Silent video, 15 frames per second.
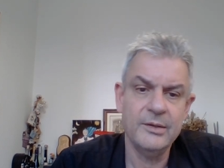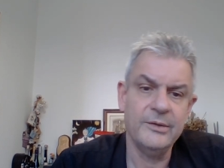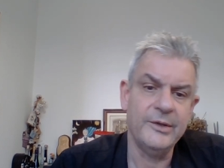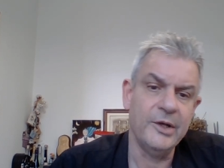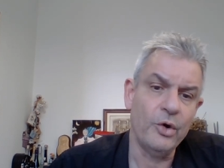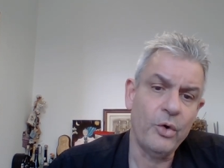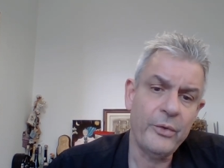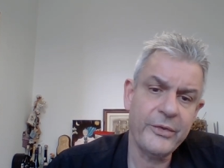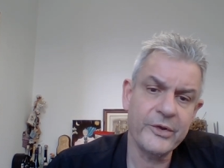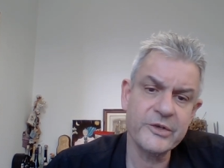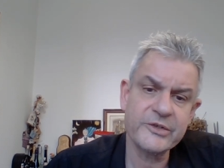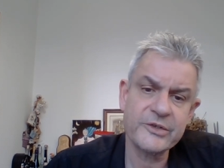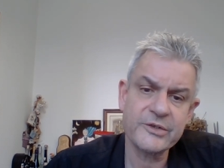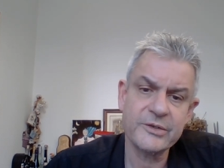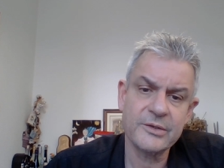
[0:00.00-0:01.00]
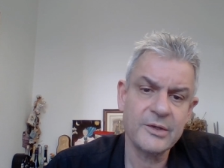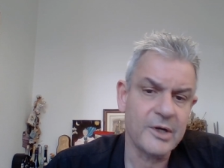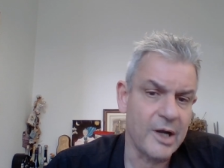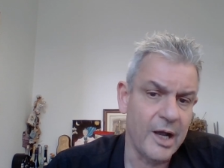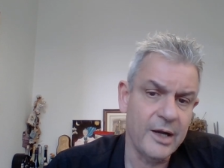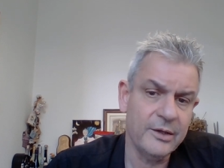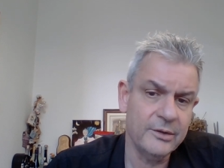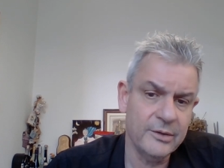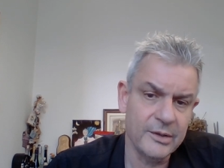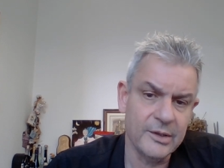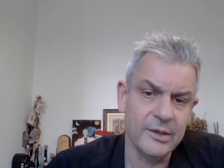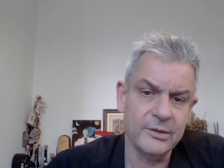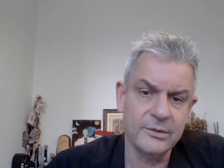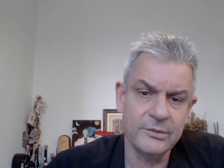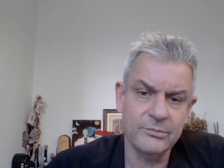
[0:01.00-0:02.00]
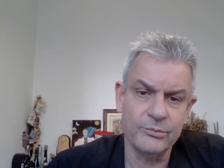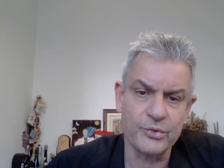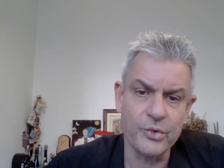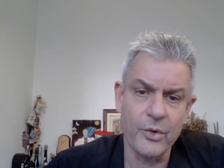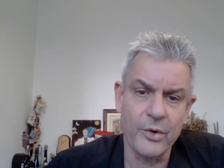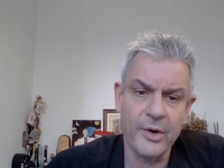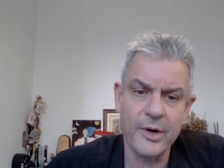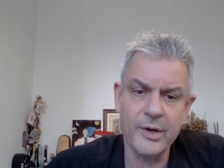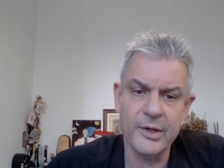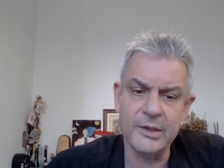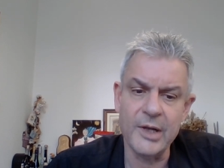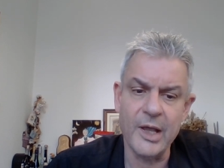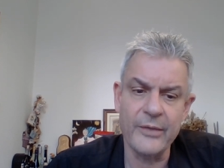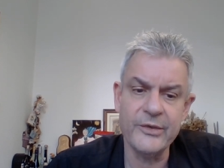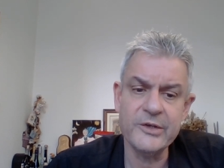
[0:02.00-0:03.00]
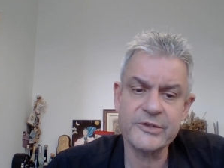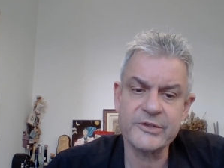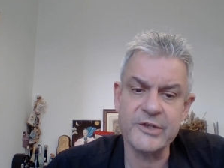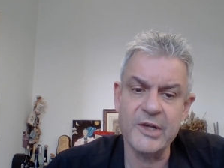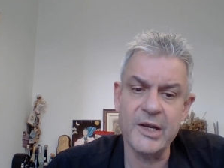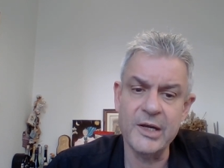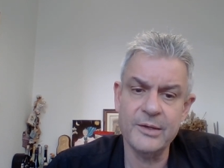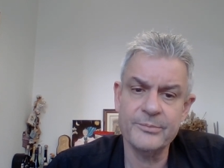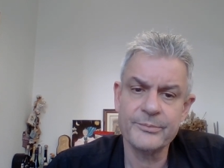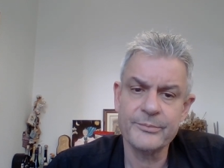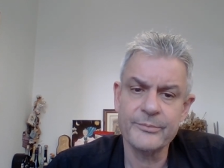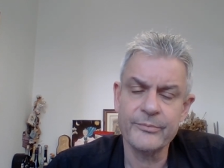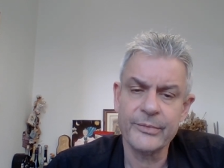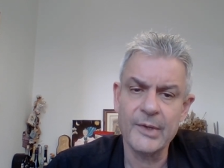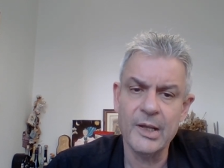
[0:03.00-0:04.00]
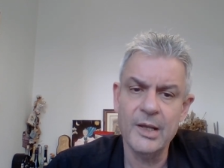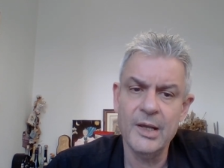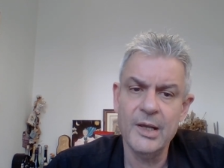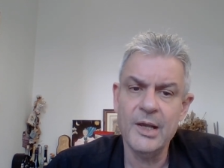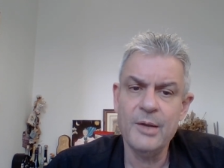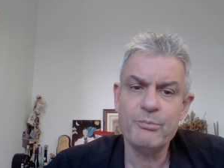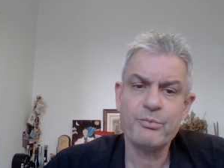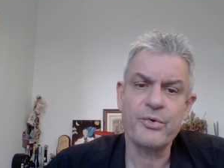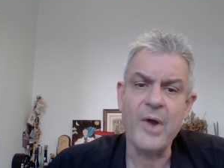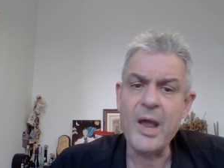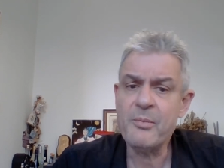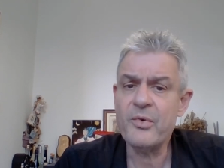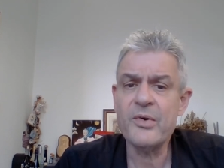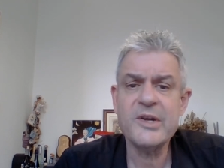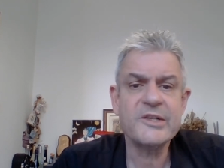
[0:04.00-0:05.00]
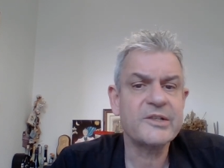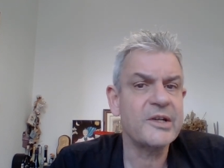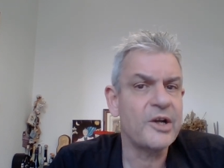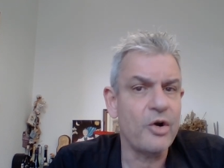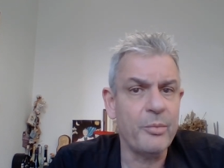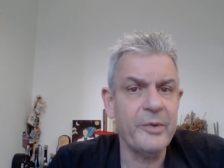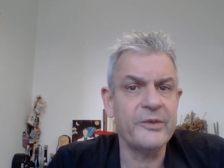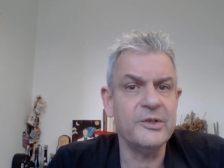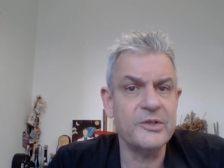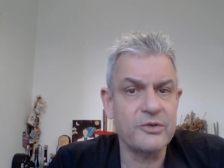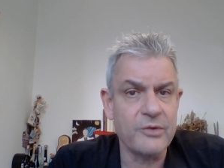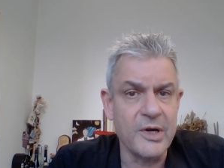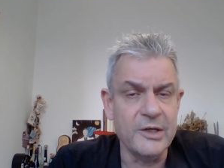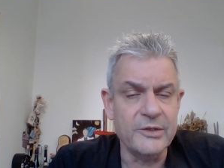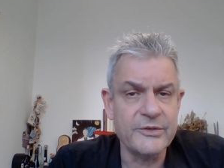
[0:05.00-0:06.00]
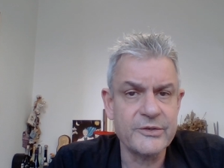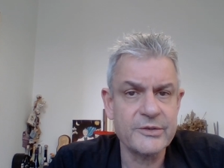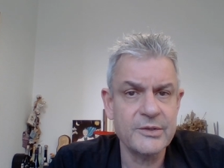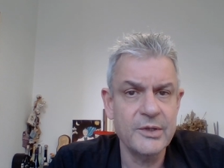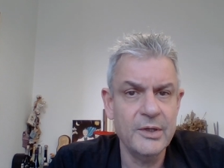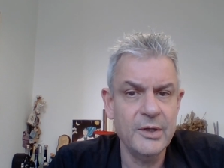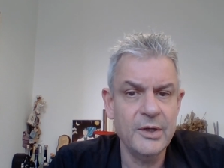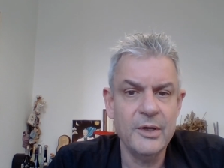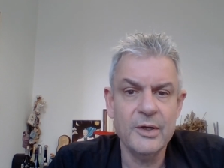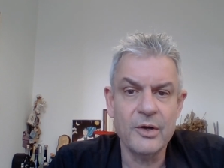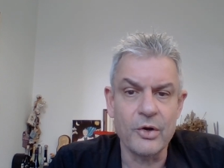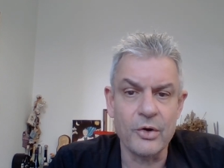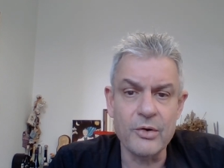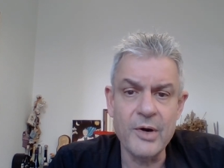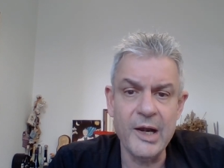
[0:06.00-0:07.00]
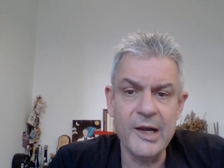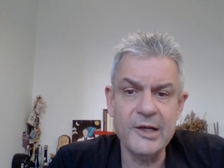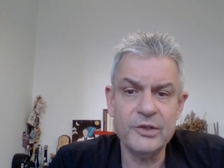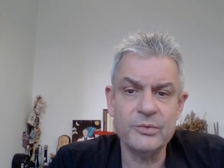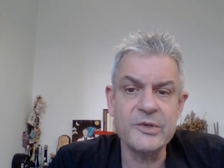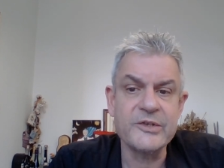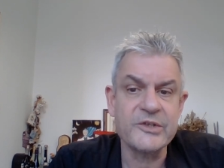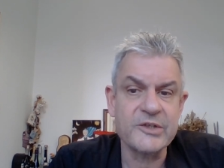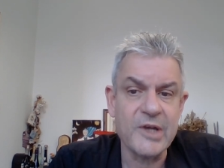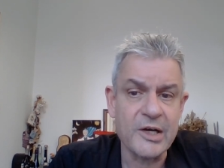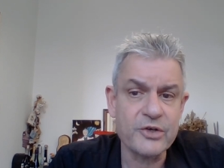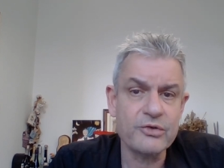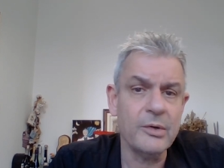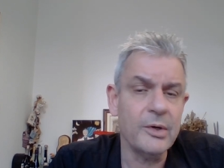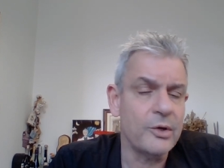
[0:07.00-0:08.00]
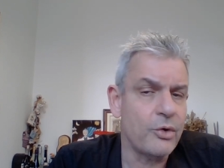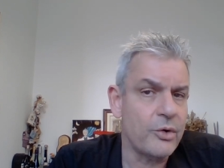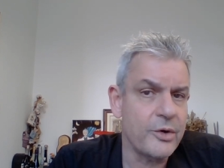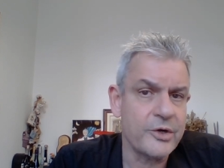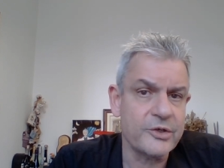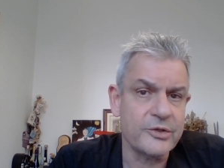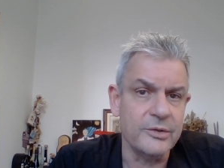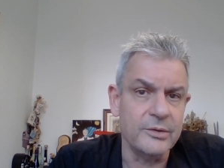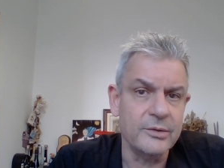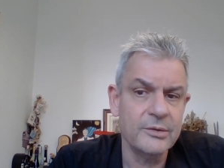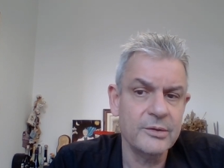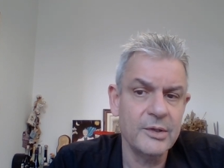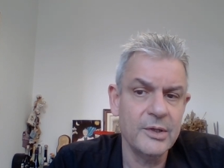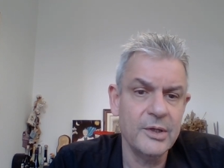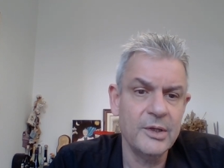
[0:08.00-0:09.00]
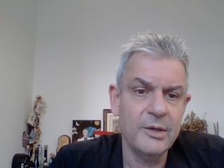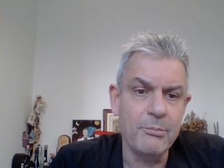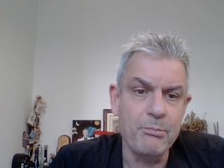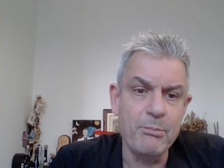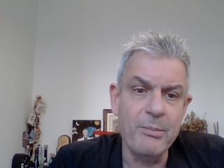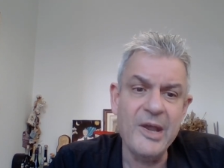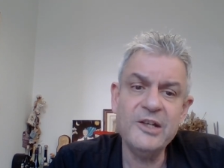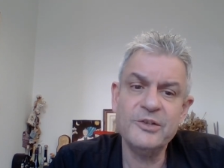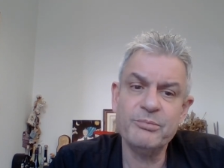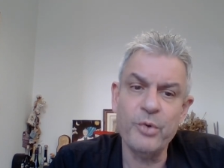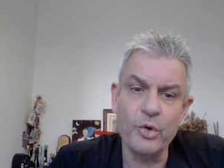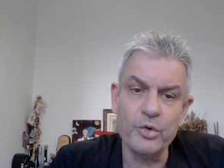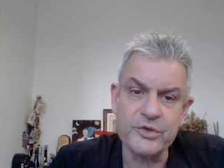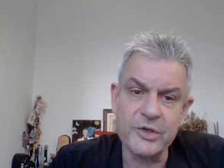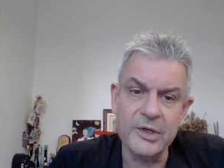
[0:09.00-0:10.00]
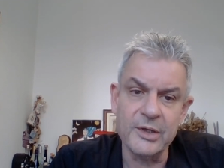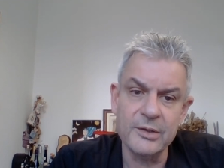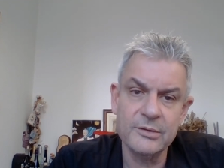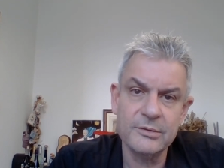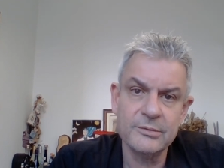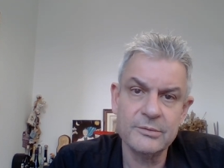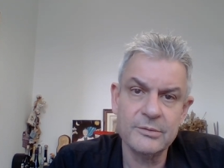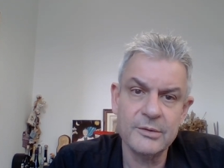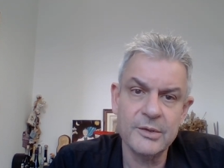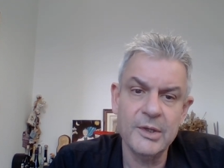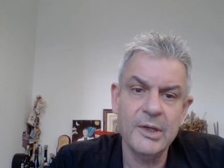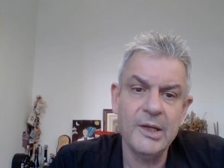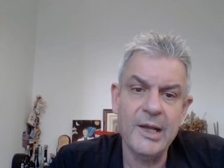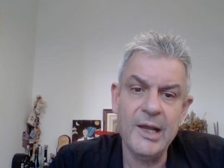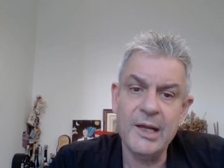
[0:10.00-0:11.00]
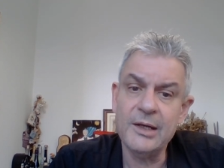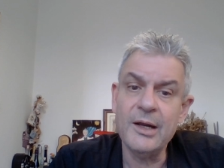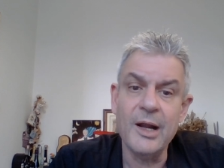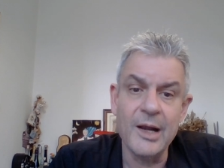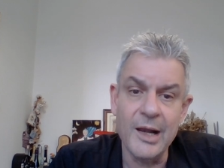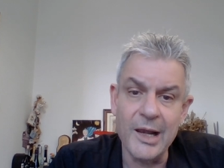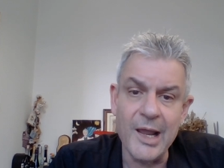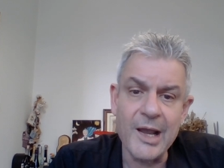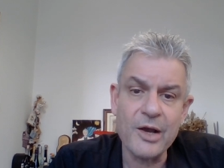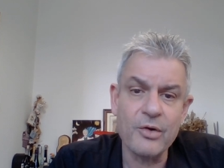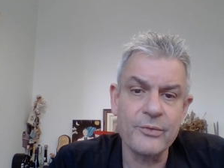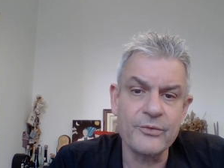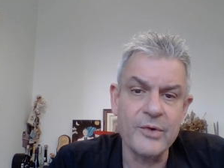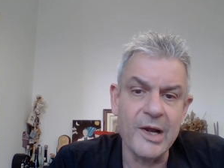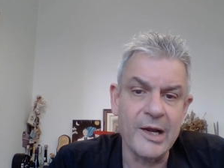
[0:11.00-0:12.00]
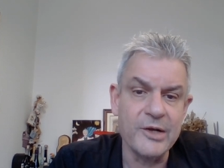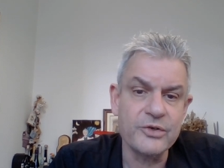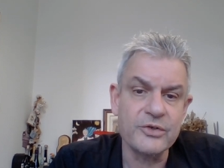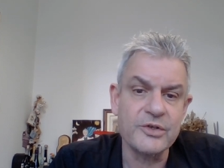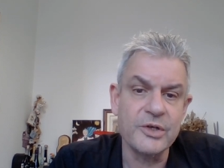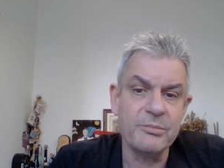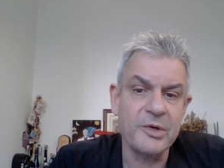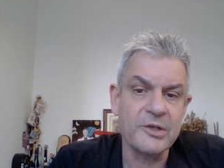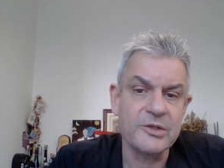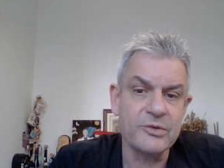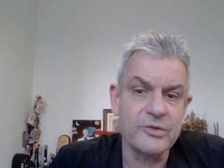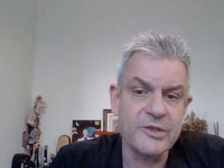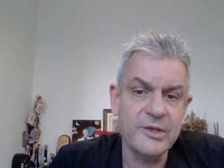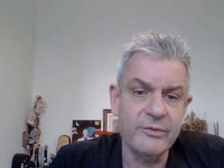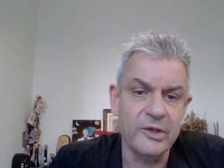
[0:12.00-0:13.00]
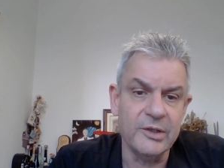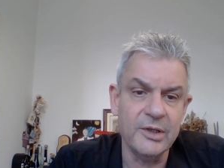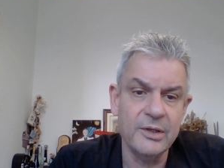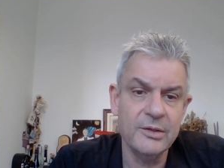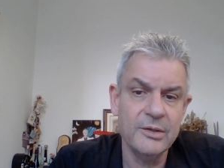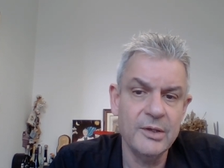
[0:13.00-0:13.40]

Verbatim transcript: The authors, Hahn, and Brewer, and others say, primary psychopathy traits correlate with sexual coercion, mate poaching, and lack of relationship exclusivity,